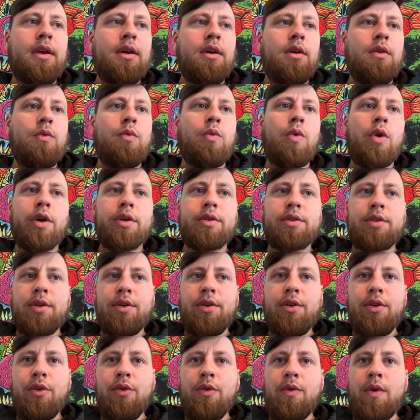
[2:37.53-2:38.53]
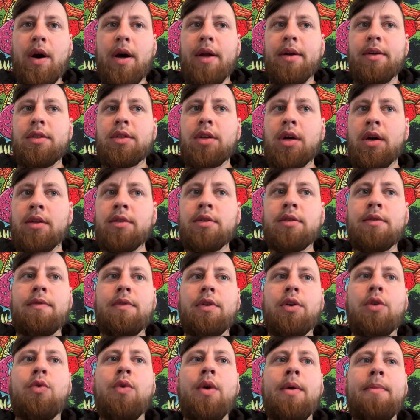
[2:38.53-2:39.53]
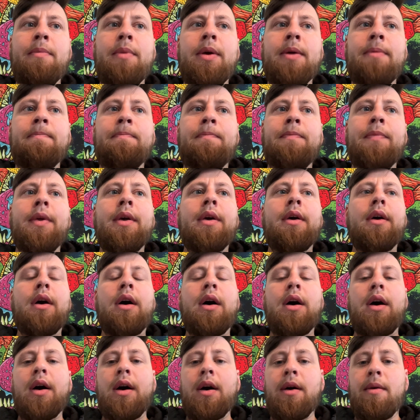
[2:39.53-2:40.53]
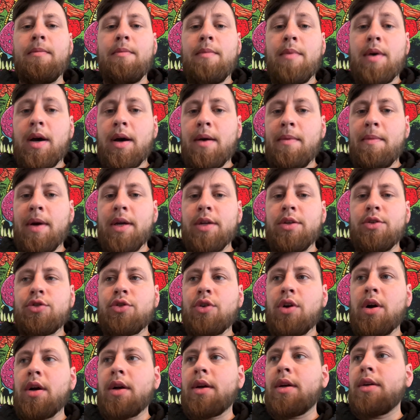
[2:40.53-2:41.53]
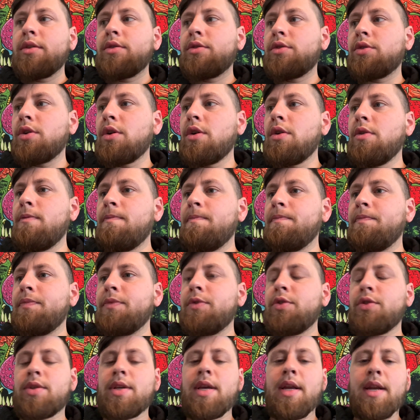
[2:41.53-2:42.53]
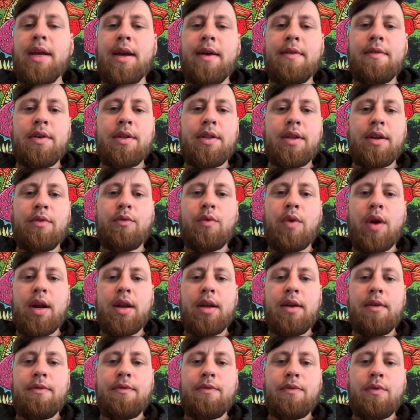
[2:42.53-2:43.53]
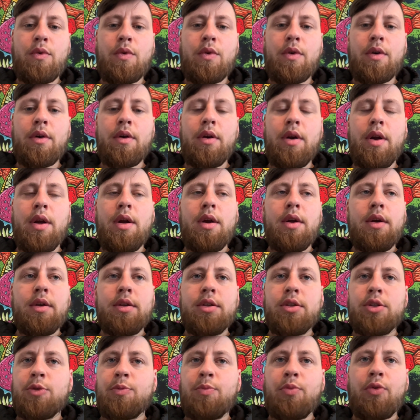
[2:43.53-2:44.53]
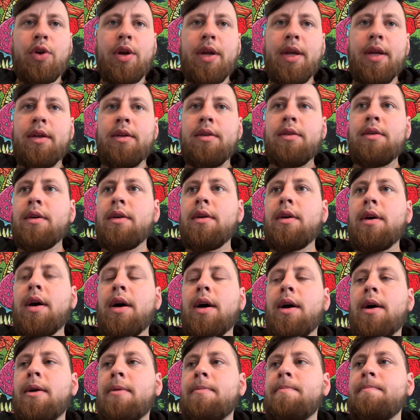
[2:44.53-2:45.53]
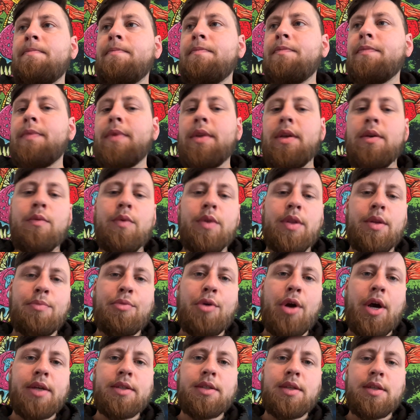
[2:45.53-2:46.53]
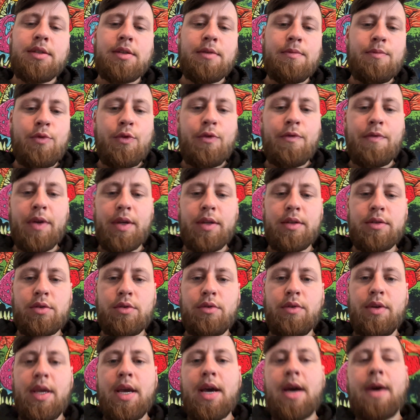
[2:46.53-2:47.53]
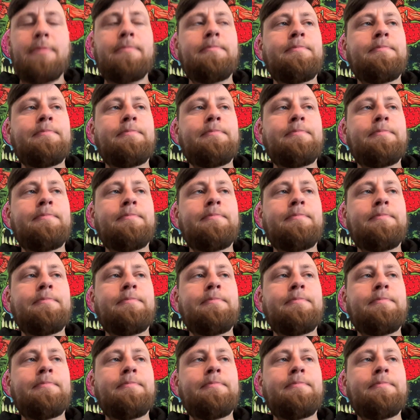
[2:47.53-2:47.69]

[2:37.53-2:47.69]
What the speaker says: work to do on tons of equipment on my truck. So just getting everything ready for spring with the process of moving. So yeah.